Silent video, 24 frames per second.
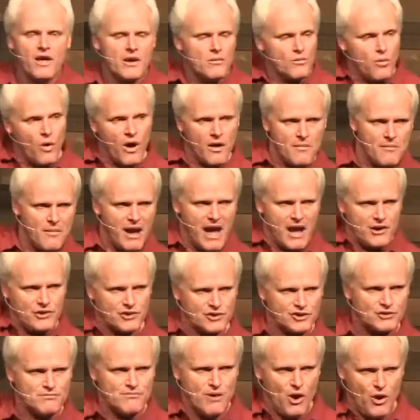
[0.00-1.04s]
than what
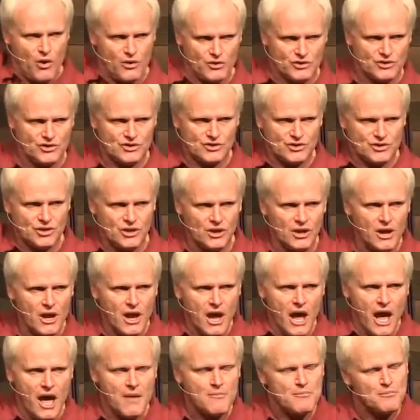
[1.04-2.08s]
matters most.
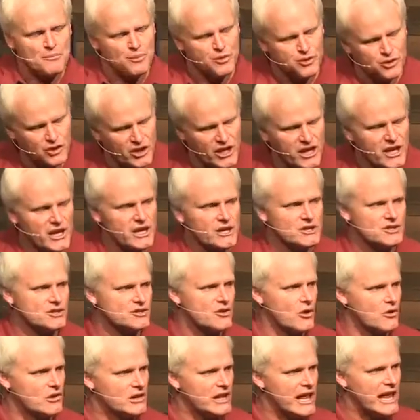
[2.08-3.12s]
And please
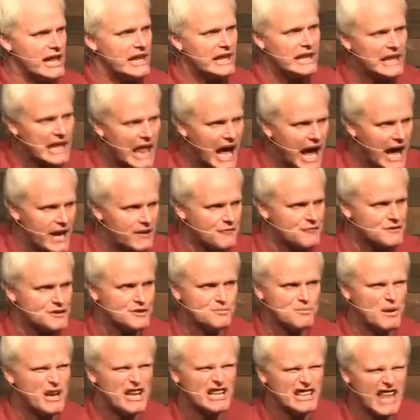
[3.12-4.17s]
don't let life
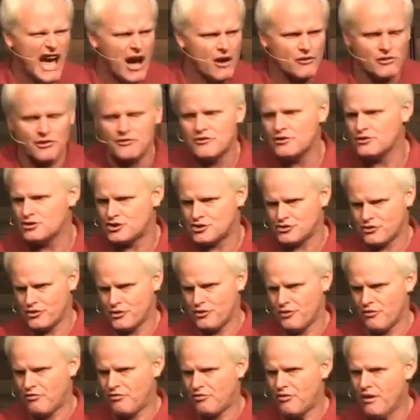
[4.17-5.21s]
speak louder than
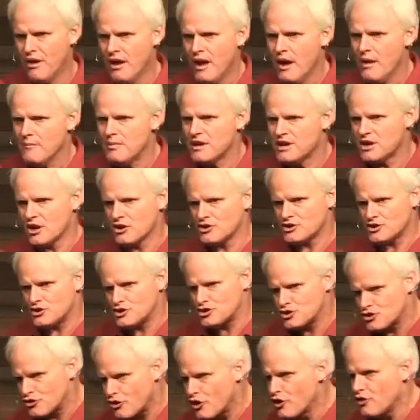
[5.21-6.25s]
truth, because
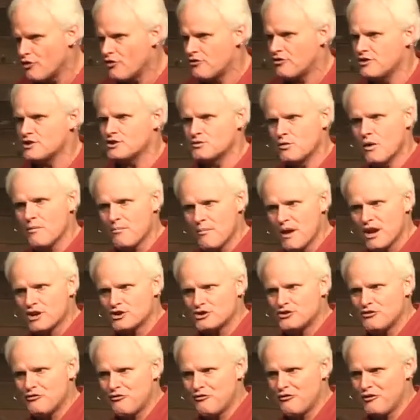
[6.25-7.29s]
truth is what
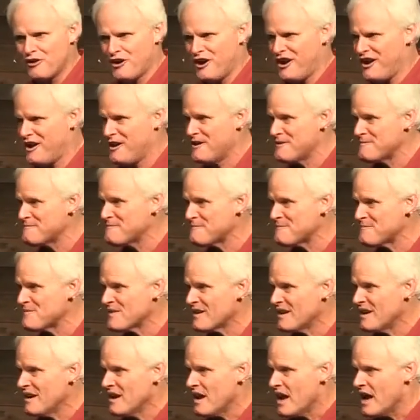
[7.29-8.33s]
makes you free.
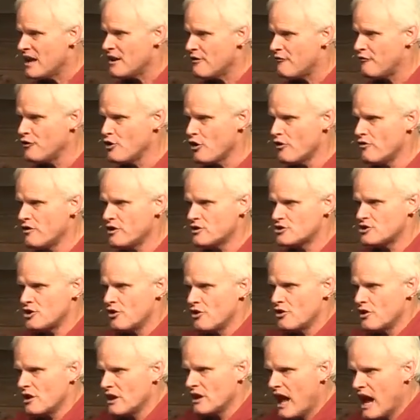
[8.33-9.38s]
And if you're
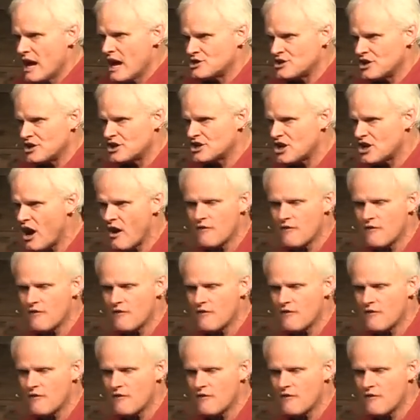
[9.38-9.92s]
internalizing